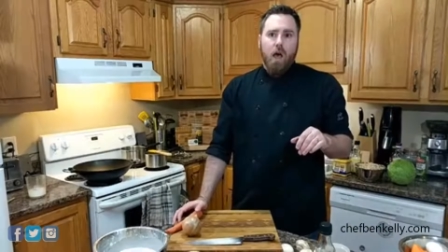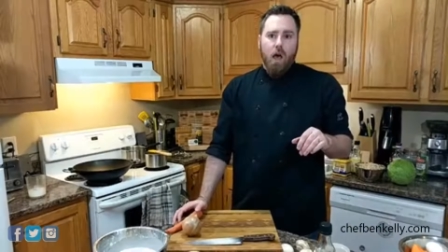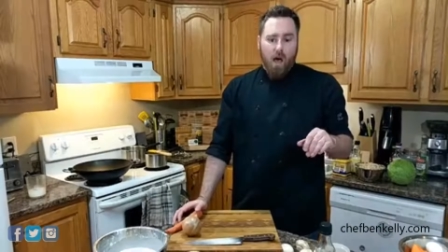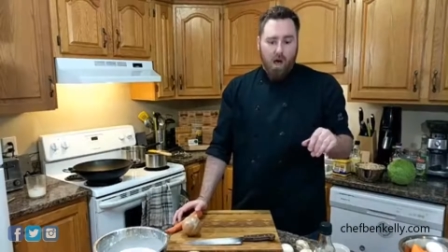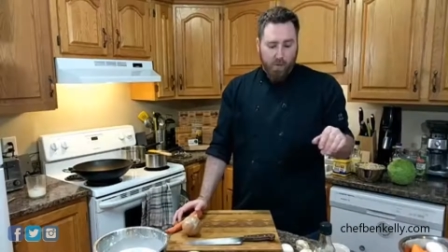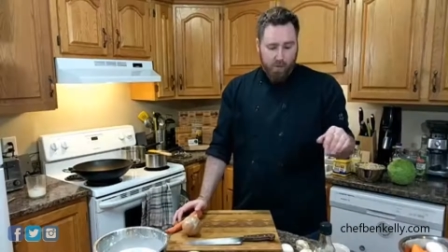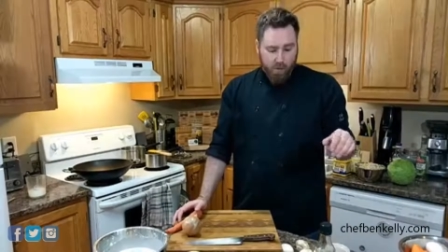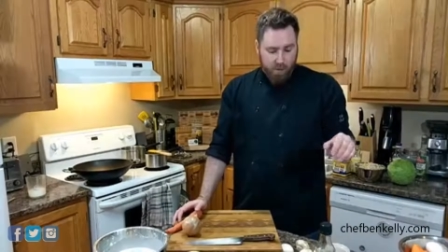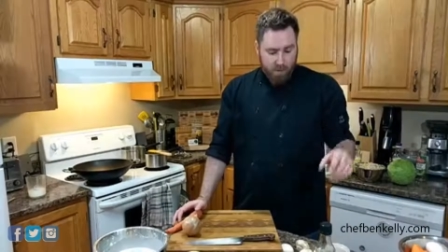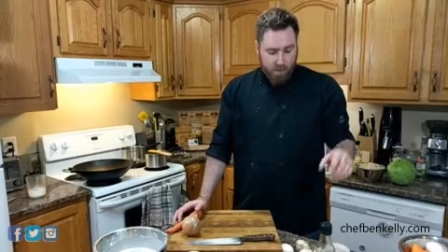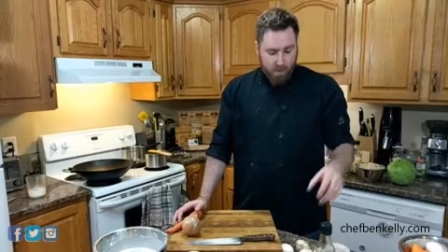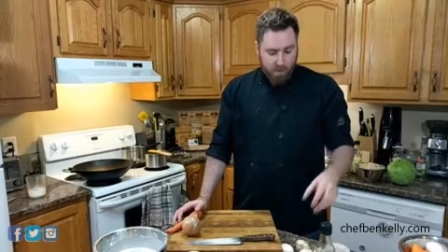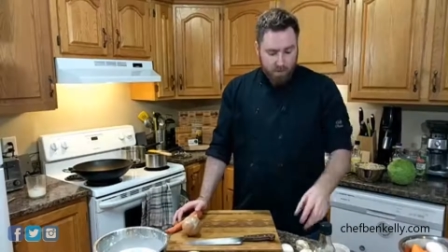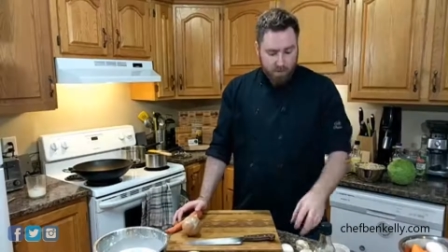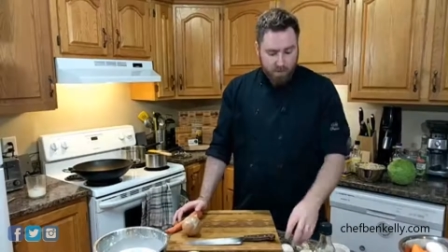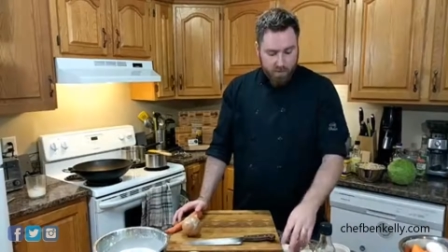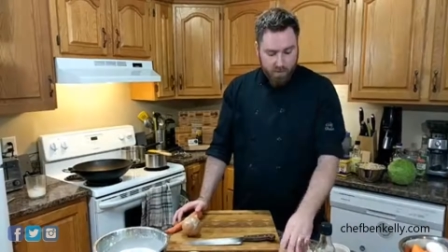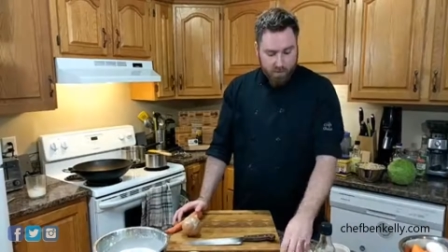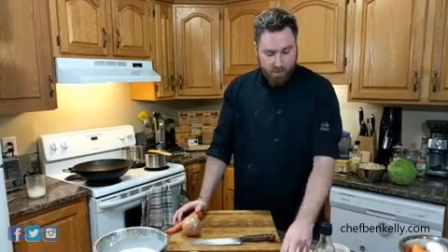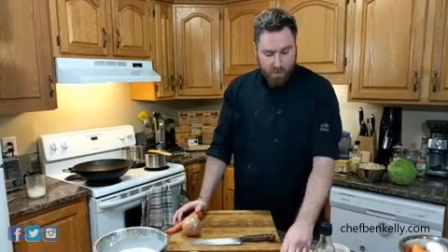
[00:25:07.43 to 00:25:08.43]
We're going to
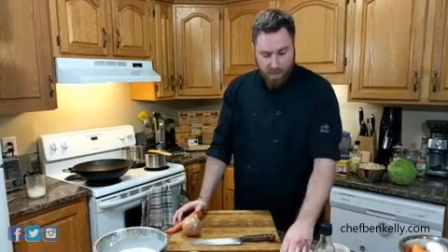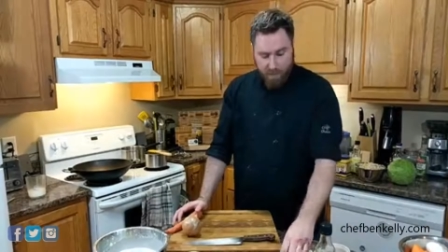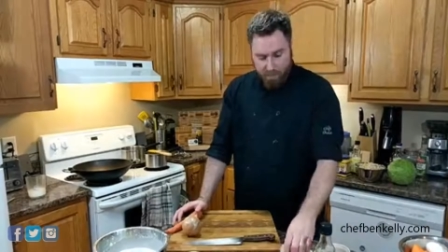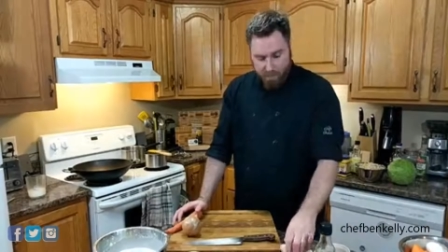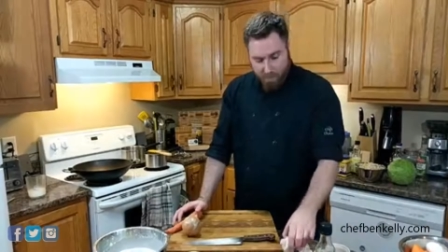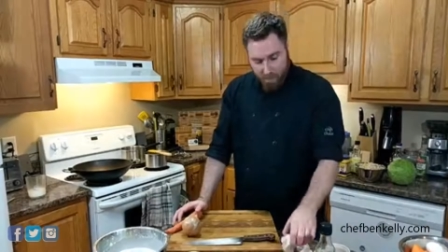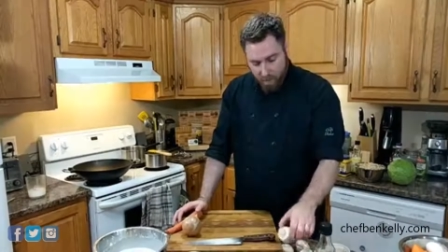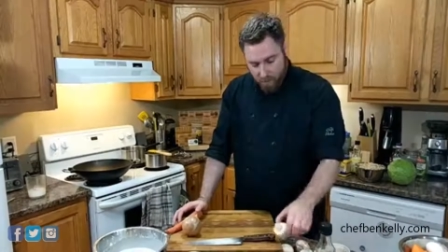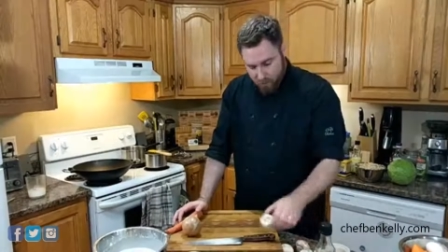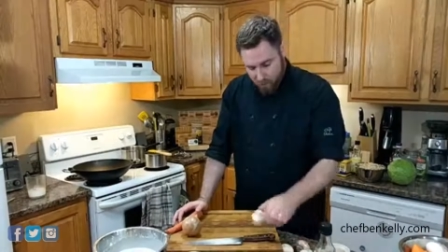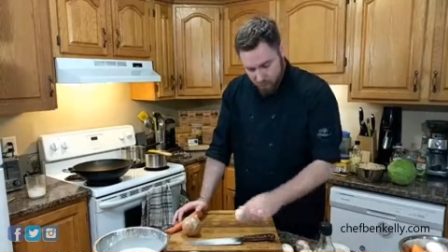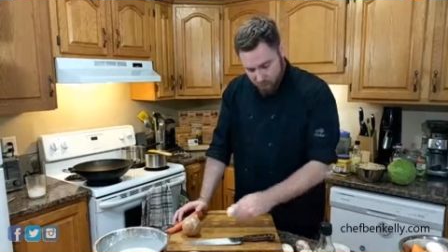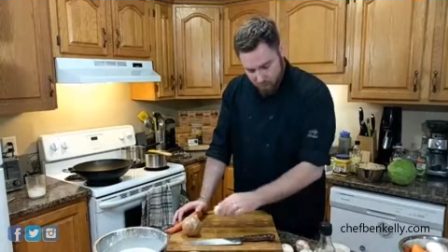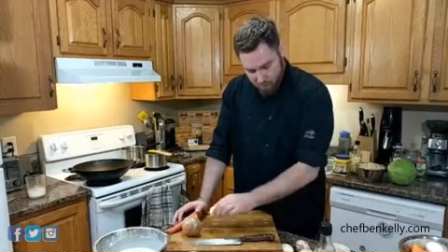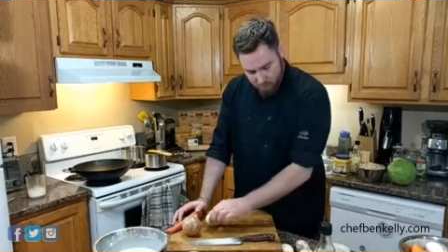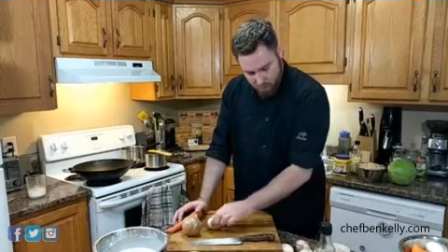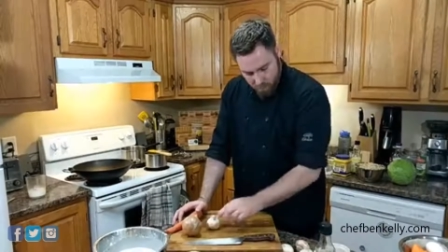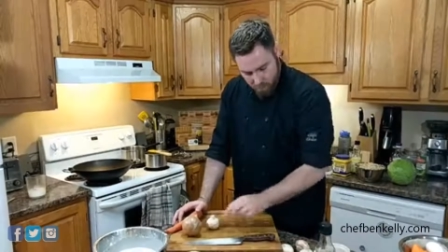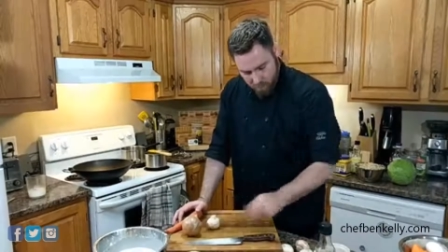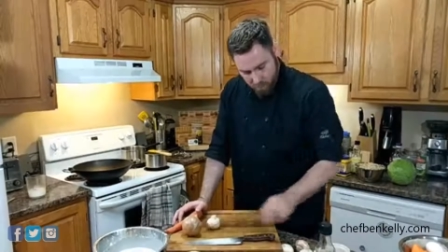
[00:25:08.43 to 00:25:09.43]
use some button
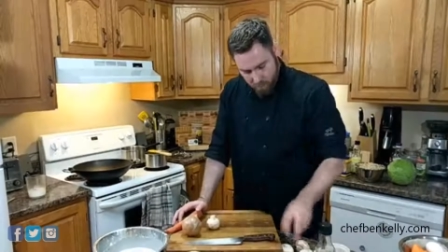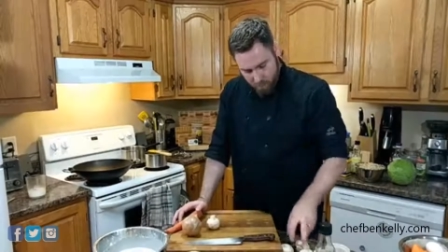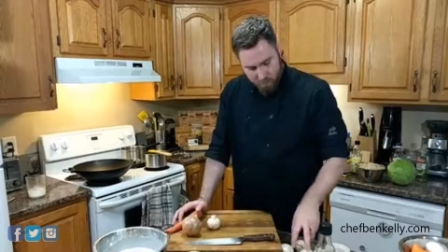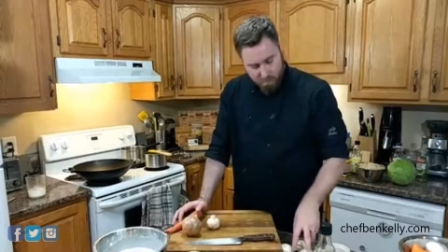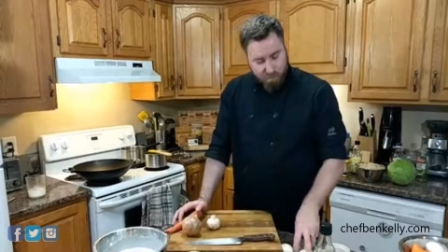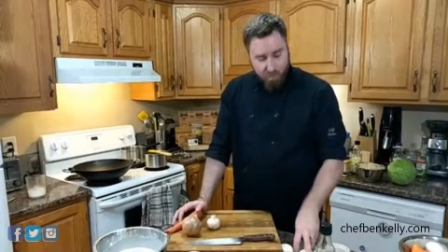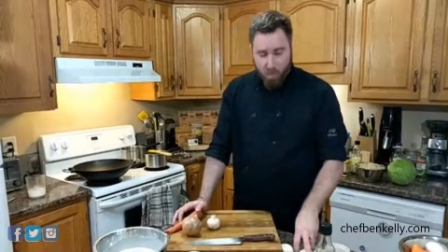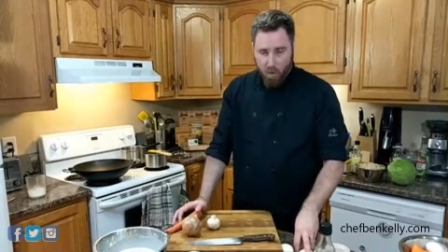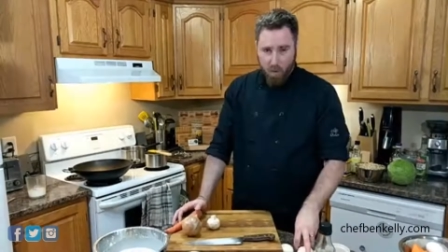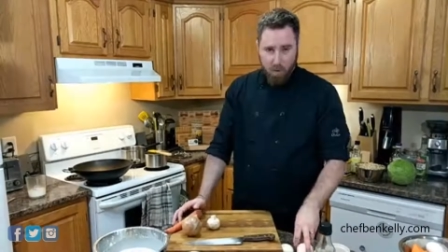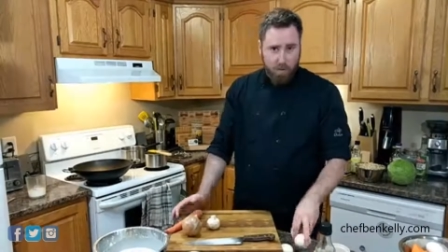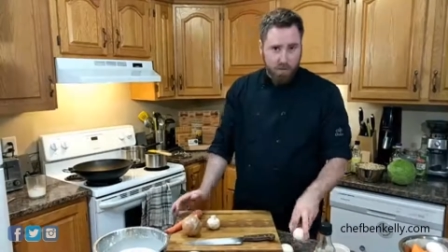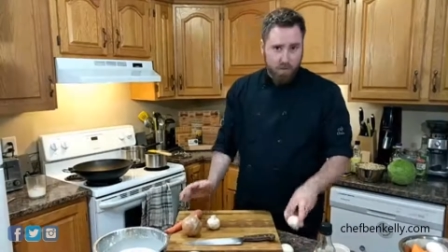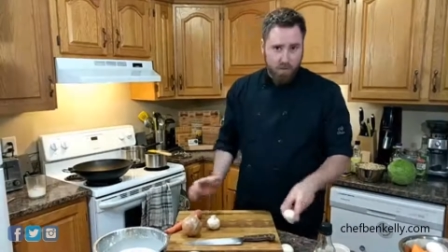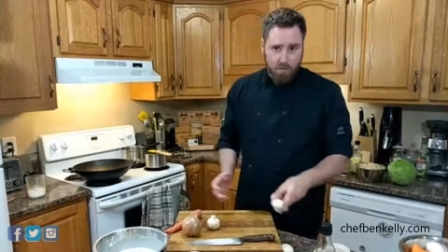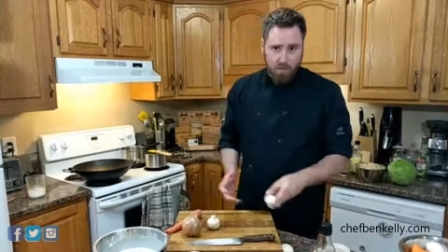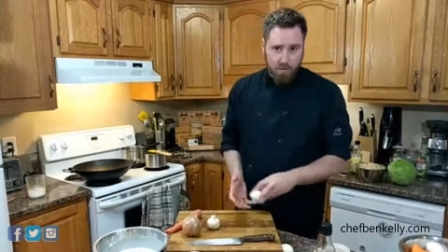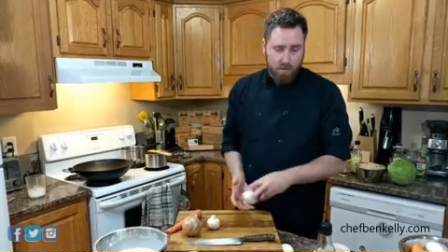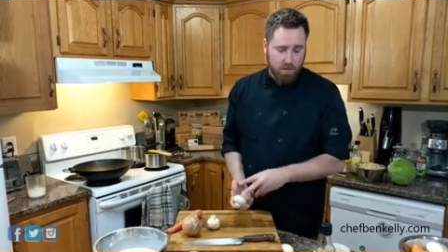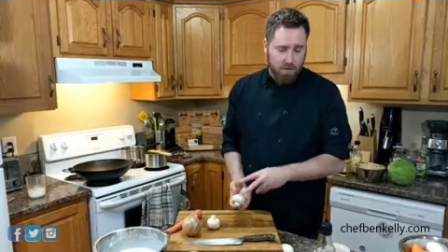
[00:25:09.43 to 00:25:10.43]
mushrooms, just 4
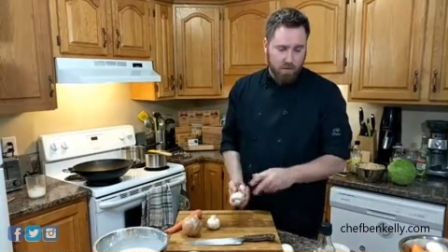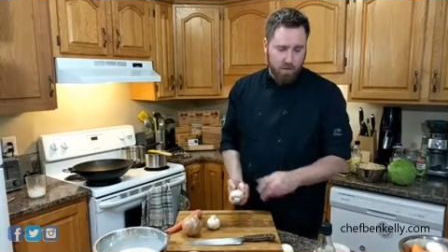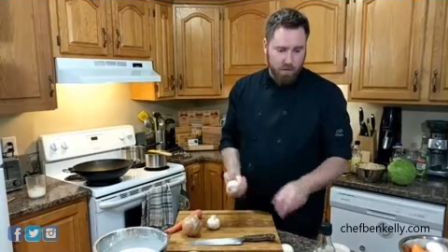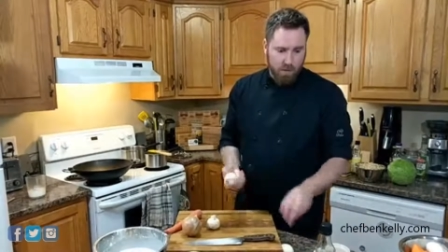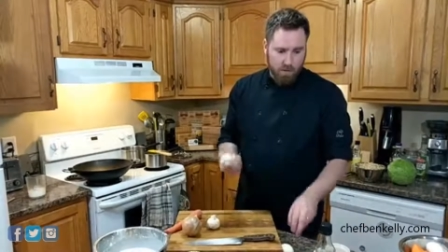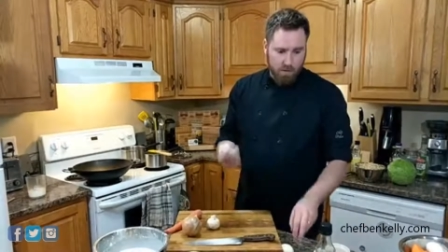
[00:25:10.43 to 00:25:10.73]
ones.